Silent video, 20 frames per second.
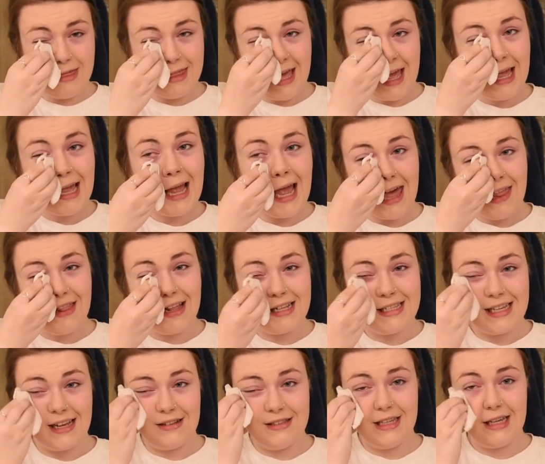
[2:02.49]
thing. And that
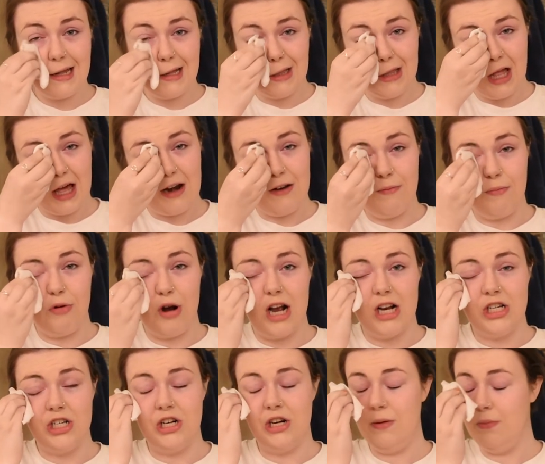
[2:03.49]
sounds like a lot of
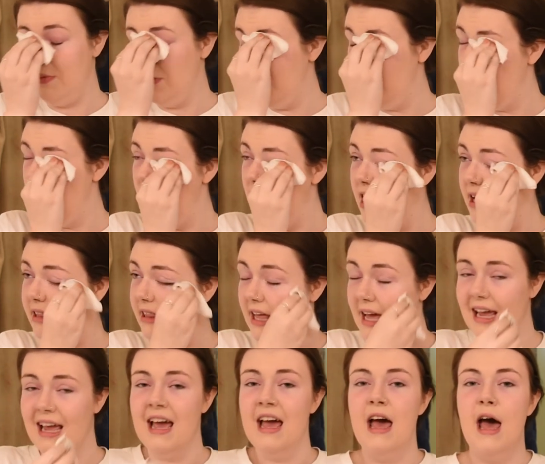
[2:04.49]
pressure to put on
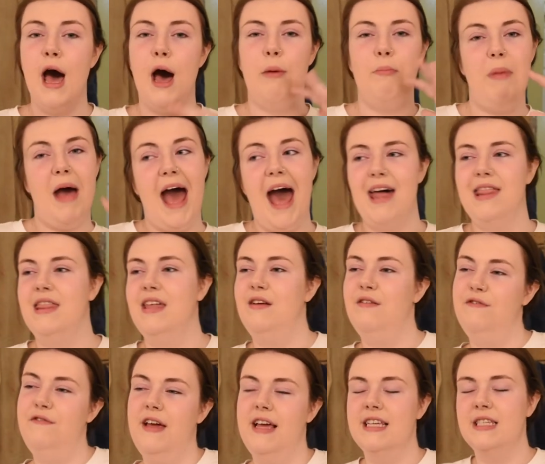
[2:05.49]
like a bath and a
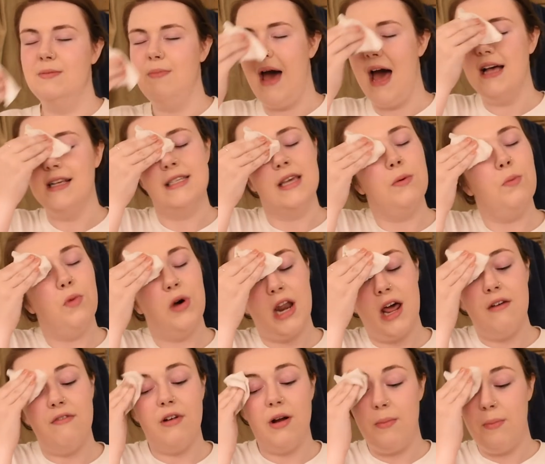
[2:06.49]
face mask and
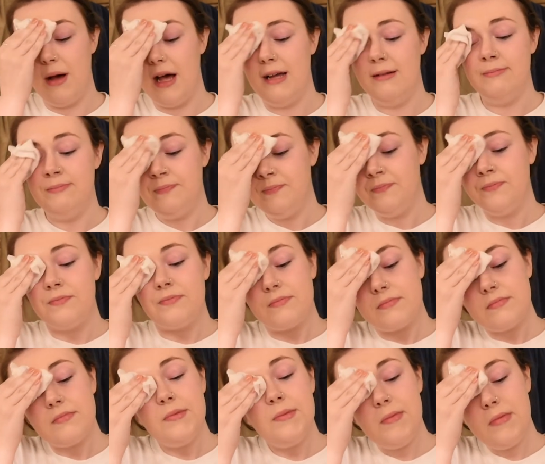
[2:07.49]
whatever. But
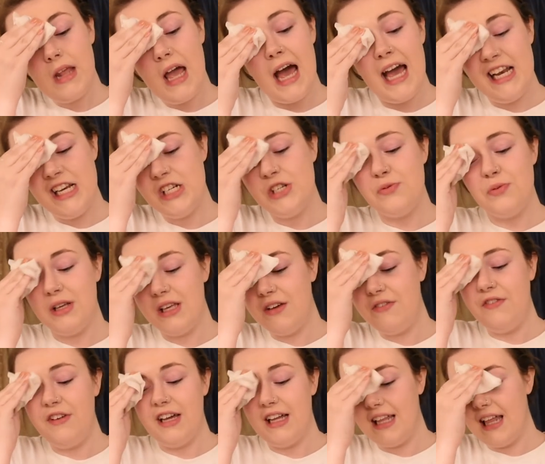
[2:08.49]
I just really
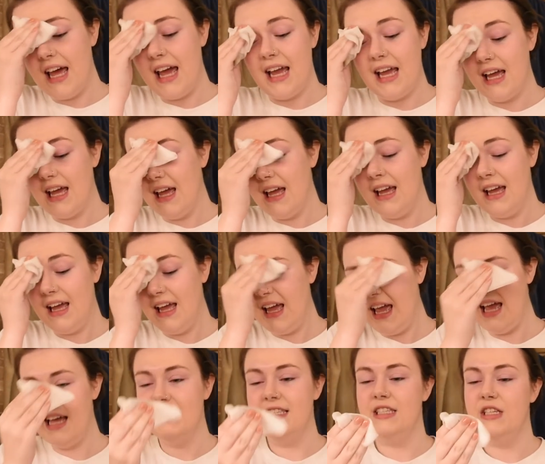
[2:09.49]
feel like
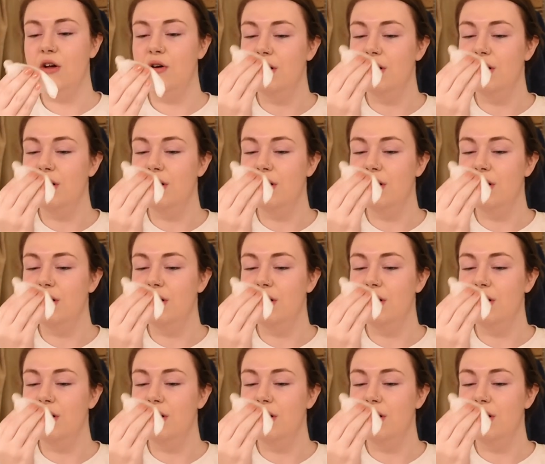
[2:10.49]
it's the